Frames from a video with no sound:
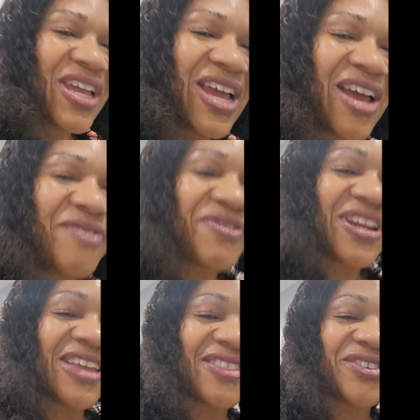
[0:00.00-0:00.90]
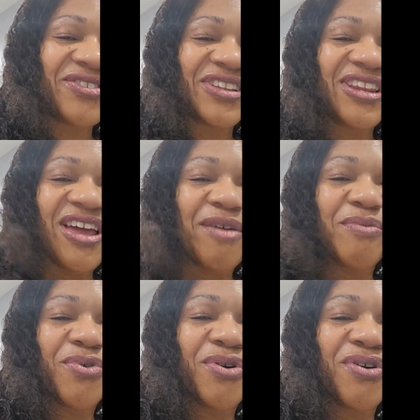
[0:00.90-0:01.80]
I feel like there's a lot
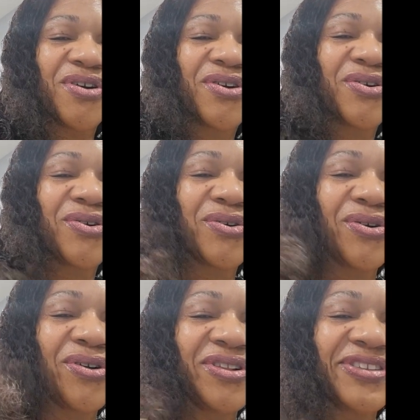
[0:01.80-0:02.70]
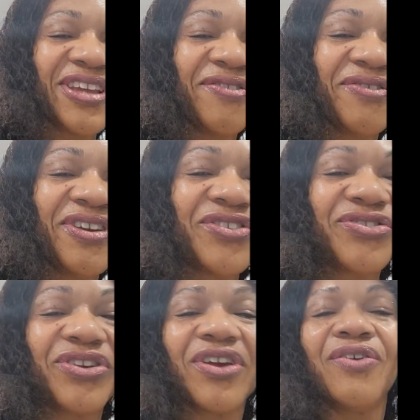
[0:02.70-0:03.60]
more curl
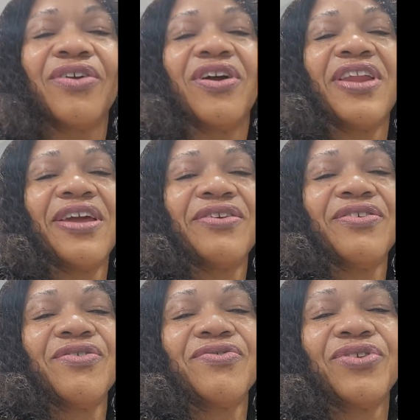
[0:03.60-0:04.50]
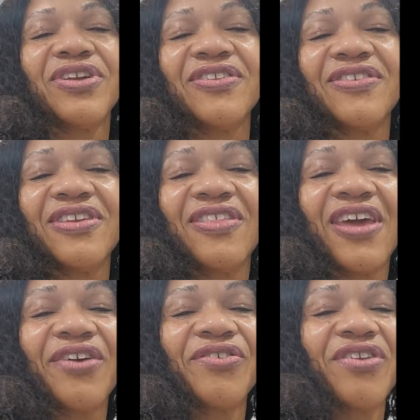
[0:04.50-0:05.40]
definition going on. I don't know if you can see
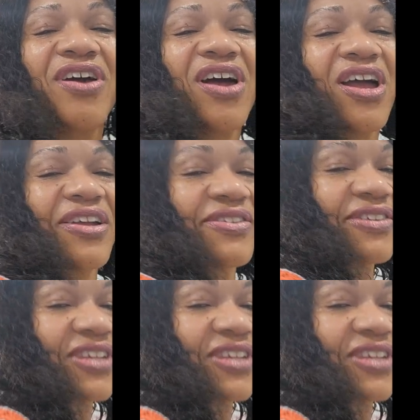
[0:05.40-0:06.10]
that or not.